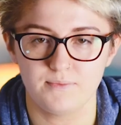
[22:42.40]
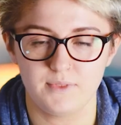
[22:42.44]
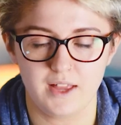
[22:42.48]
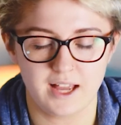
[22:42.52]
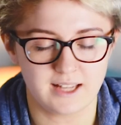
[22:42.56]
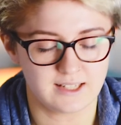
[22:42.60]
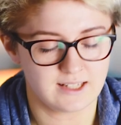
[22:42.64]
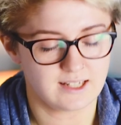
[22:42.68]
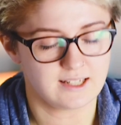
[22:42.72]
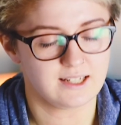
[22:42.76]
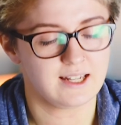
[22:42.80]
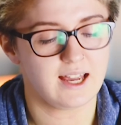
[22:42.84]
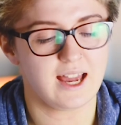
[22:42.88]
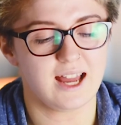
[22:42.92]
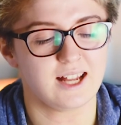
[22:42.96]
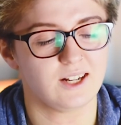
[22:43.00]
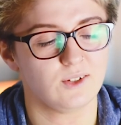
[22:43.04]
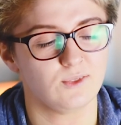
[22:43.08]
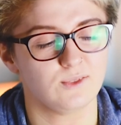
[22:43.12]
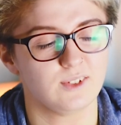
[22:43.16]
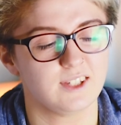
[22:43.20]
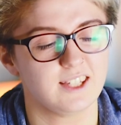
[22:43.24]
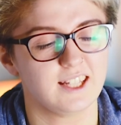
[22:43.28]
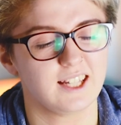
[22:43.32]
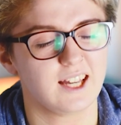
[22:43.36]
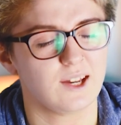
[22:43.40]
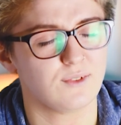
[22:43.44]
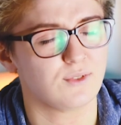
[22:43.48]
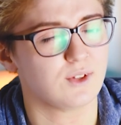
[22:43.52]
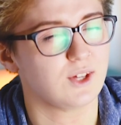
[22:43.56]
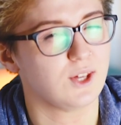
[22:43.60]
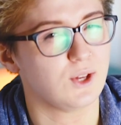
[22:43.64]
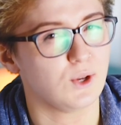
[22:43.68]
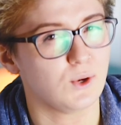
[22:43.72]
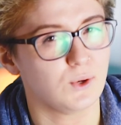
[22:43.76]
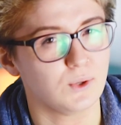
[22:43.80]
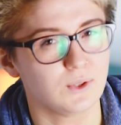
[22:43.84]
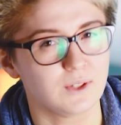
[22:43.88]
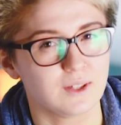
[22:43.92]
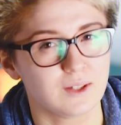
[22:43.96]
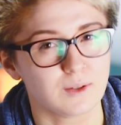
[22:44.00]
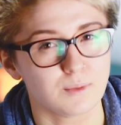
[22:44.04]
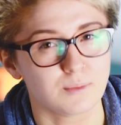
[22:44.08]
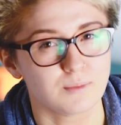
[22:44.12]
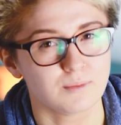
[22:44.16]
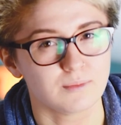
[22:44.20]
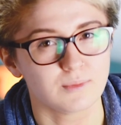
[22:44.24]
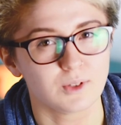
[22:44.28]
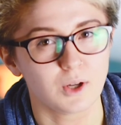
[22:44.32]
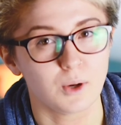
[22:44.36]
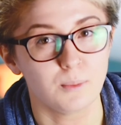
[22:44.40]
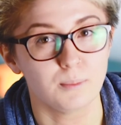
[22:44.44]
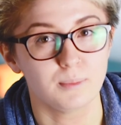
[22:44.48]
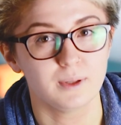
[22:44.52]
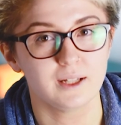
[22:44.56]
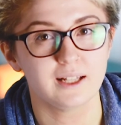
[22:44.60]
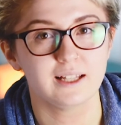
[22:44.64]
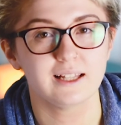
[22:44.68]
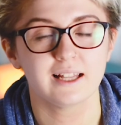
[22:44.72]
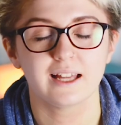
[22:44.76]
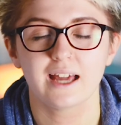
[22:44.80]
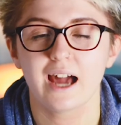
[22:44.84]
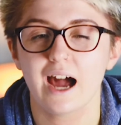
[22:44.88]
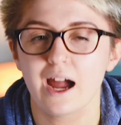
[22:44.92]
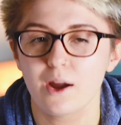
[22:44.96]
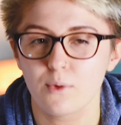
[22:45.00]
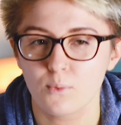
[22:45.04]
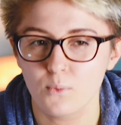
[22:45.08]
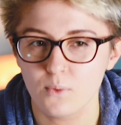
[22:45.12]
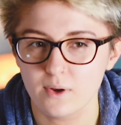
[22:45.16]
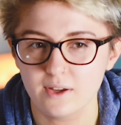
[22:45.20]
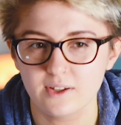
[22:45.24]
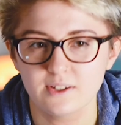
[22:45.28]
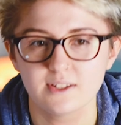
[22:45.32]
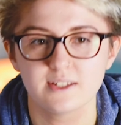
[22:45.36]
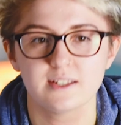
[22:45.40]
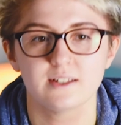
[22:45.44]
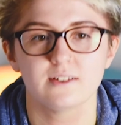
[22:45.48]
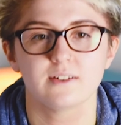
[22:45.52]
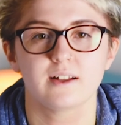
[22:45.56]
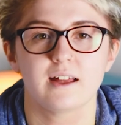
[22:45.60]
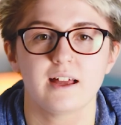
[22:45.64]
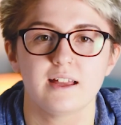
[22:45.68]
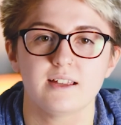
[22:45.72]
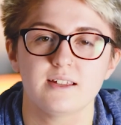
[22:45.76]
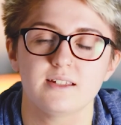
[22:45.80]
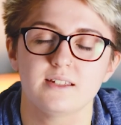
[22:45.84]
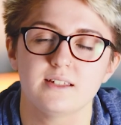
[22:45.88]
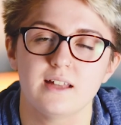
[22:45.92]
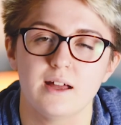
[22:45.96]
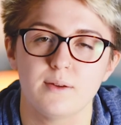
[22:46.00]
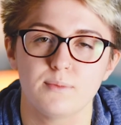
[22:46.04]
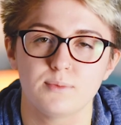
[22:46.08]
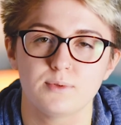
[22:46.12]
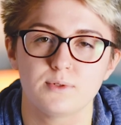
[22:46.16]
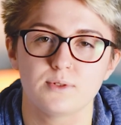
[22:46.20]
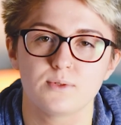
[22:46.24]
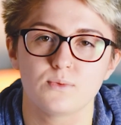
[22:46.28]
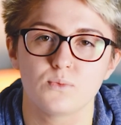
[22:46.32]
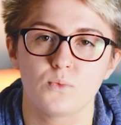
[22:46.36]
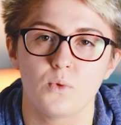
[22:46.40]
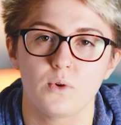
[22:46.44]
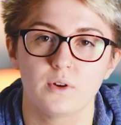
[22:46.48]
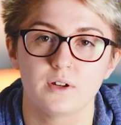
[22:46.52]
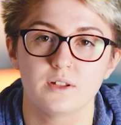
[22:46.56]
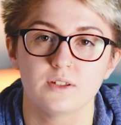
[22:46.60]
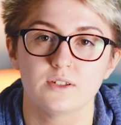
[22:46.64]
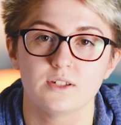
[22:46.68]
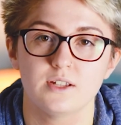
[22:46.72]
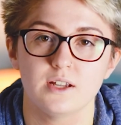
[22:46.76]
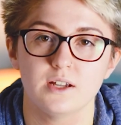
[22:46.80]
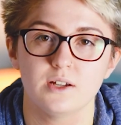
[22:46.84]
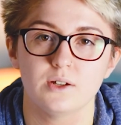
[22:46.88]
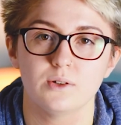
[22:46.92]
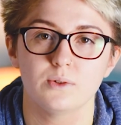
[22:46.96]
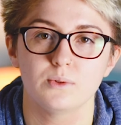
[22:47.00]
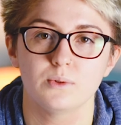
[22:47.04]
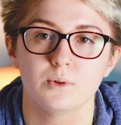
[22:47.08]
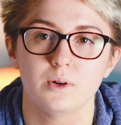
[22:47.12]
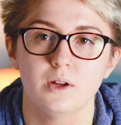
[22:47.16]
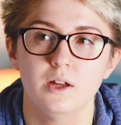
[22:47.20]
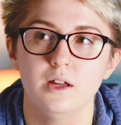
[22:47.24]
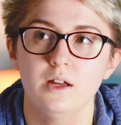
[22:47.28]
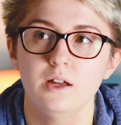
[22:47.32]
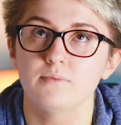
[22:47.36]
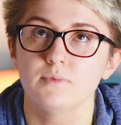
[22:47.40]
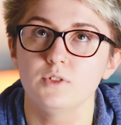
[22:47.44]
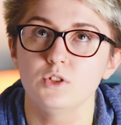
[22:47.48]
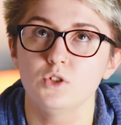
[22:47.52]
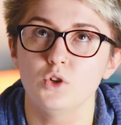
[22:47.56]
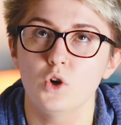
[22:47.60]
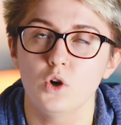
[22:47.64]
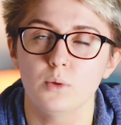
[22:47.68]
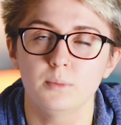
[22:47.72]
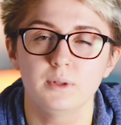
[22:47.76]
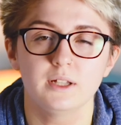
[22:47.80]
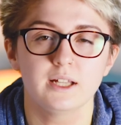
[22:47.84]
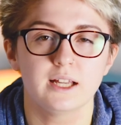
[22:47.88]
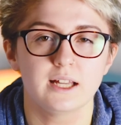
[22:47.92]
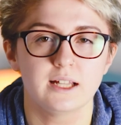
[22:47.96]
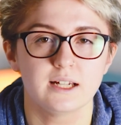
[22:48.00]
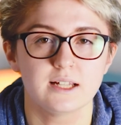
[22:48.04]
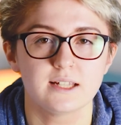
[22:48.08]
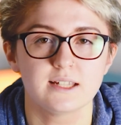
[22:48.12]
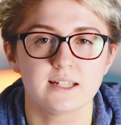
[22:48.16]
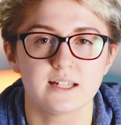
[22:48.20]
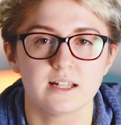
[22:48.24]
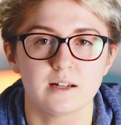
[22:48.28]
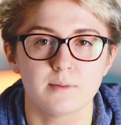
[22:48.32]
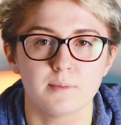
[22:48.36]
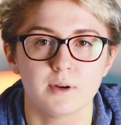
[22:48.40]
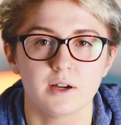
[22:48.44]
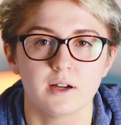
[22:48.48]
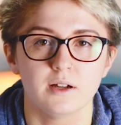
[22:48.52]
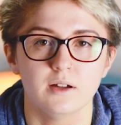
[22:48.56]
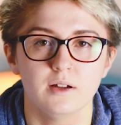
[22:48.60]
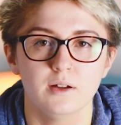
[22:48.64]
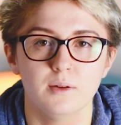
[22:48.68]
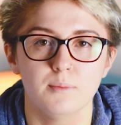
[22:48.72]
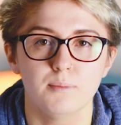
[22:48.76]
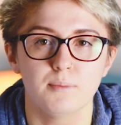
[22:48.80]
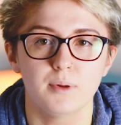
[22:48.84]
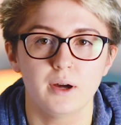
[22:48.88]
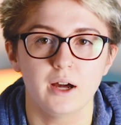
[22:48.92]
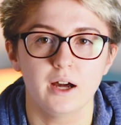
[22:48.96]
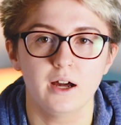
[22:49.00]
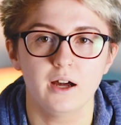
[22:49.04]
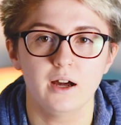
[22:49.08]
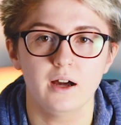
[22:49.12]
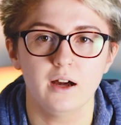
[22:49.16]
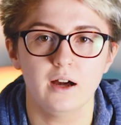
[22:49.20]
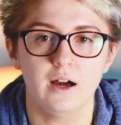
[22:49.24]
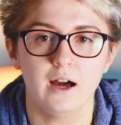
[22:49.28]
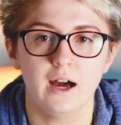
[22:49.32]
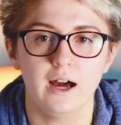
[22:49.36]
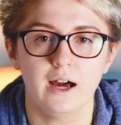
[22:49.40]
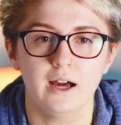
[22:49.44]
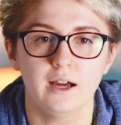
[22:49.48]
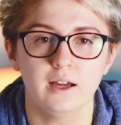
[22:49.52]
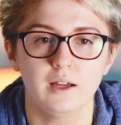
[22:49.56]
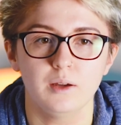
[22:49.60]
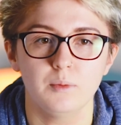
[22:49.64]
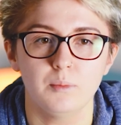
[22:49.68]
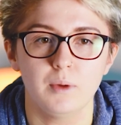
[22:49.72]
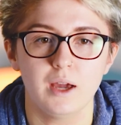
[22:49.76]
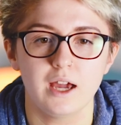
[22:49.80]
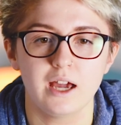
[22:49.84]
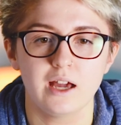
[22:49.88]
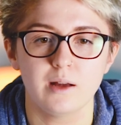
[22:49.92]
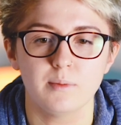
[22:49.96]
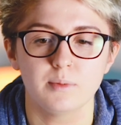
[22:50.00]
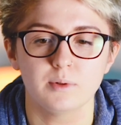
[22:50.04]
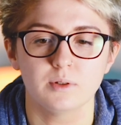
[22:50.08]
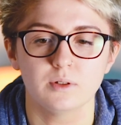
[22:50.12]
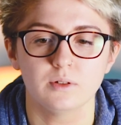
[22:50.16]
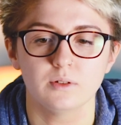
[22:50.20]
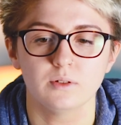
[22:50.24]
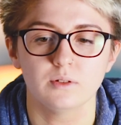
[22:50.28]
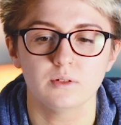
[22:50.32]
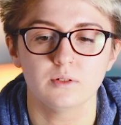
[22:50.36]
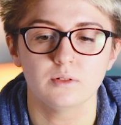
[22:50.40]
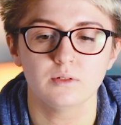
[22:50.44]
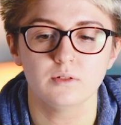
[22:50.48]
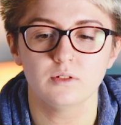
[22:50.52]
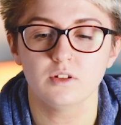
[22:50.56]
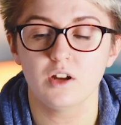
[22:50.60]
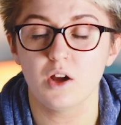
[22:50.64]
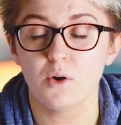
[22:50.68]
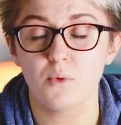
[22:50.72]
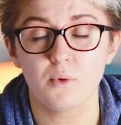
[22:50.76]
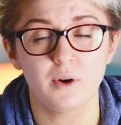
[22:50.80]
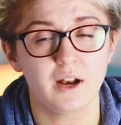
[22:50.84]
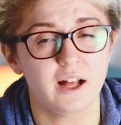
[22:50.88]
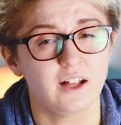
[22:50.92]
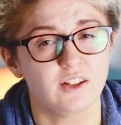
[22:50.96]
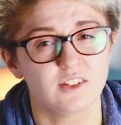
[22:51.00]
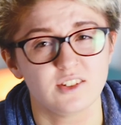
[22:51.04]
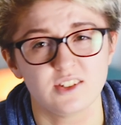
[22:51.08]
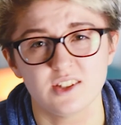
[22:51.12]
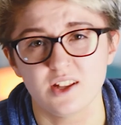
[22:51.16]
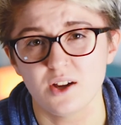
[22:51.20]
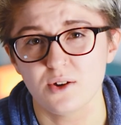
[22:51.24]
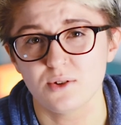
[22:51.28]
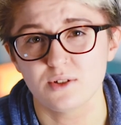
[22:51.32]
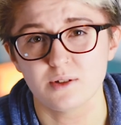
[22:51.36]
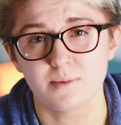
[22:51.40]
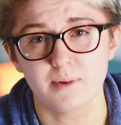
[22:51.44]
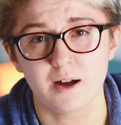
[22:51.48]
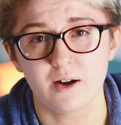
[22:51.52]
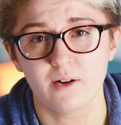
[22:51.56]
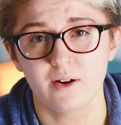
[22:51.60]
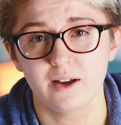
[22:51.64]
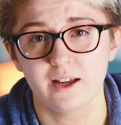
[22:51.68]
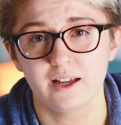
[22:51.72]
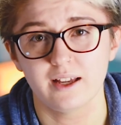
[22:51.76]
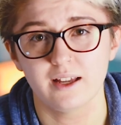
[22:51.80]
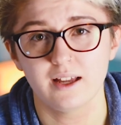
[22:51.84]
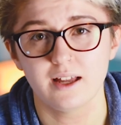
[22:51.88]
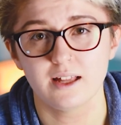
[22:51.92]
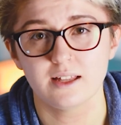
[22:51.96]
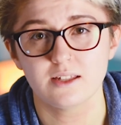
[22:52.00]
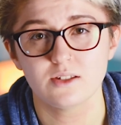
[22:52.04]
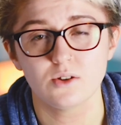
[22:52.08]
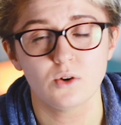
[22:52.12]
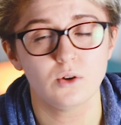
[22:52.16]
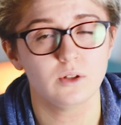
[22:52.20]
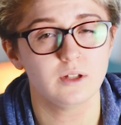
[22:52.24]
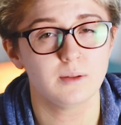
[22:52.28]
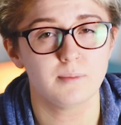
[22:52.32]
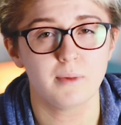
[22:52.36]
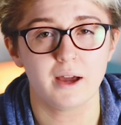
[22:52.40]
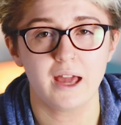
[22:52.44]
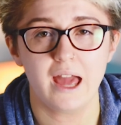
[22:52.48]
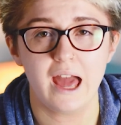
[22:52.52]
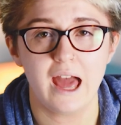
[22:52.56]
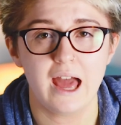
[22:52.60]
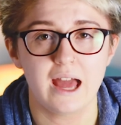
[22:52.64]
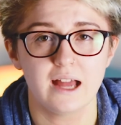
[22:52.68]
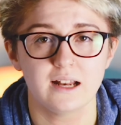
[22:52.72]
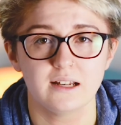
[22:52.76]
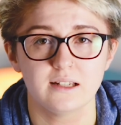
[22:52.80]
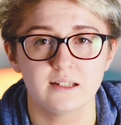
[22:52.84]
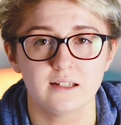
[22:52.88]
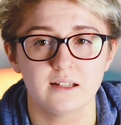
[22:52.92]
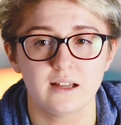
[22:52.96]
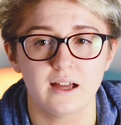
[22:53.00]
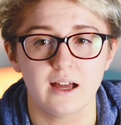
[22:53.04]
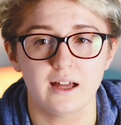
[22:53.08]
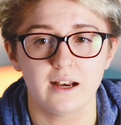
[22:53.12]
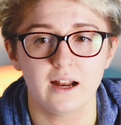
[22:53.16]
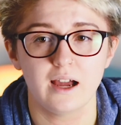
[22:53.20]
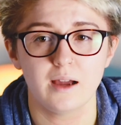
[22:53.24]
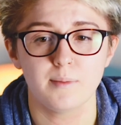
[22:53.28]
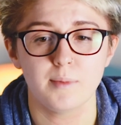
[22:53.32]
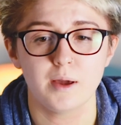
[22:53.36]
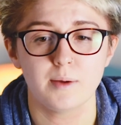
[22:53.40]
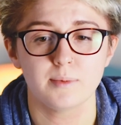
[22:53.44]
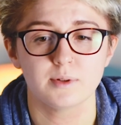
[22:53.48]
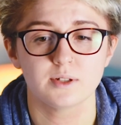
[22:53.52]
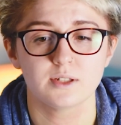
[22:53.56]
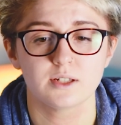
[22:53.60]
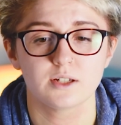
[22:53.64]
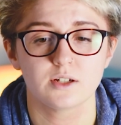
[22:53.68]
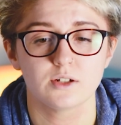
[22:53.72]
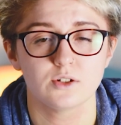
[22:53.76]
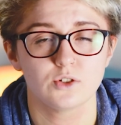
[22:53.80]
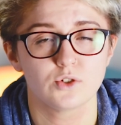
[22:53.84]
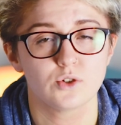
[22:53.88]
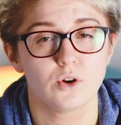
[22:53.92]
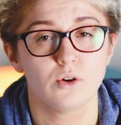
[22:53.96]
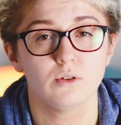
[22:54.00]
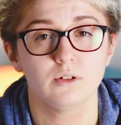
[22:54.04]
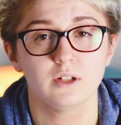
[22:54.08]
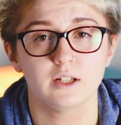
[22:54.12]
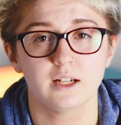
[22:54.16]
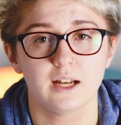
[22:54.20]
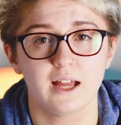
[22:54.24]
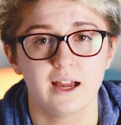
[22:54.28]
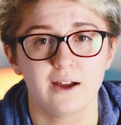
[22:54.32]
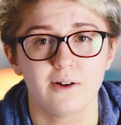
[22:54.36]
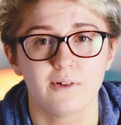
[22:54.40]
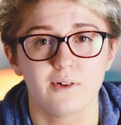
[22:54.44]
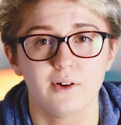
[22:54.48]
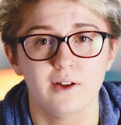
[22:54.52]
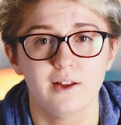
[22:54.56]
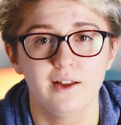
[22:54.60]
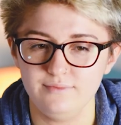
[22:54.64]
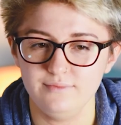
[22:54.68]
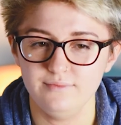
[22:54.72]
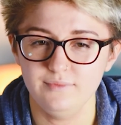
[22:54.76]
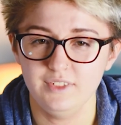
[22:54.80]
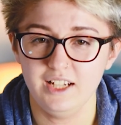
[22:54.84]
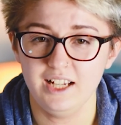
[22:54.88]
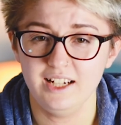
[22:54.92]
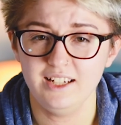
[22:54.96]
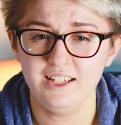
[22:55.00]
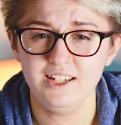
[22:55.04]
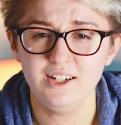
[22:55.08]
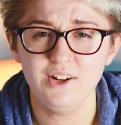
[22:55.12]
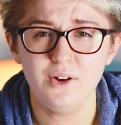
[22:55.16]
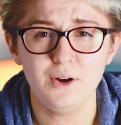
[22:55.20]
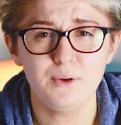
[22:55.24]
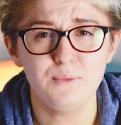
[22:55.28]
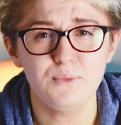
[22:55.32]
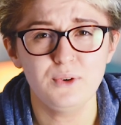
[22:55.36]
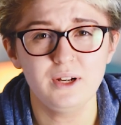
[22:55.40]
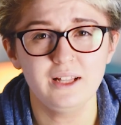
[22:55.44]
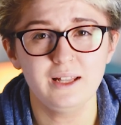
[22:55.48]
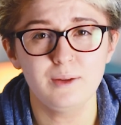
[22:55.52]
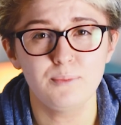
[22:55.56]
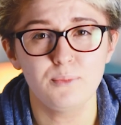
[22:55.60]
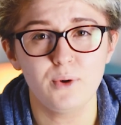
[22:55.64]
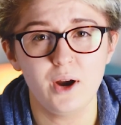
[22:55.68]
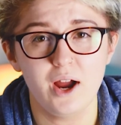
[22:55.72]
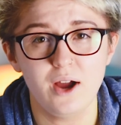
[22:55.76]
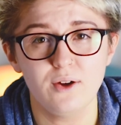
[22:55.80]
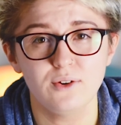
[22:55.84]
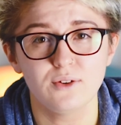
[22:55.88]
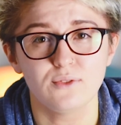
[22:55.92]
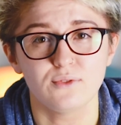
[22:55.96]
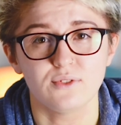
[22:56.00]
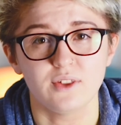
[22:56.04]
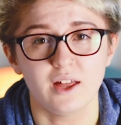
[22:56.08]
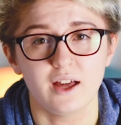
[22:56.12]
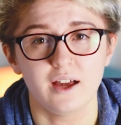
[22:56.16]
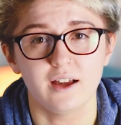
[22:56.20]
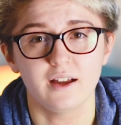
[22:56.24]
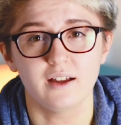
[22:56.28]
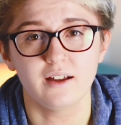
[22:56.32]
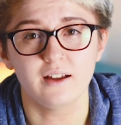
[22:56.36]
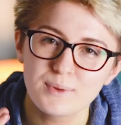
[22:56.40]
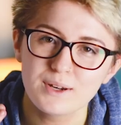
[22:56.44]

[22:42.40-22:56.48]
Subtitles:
As I say, I don't think I've cured them completely. I will still get steps 1 and 2, normally in a cinema, but I'm able, no one else knows about it, it's all in my head and I'm able to control it now. And you know, I'm really proud of that.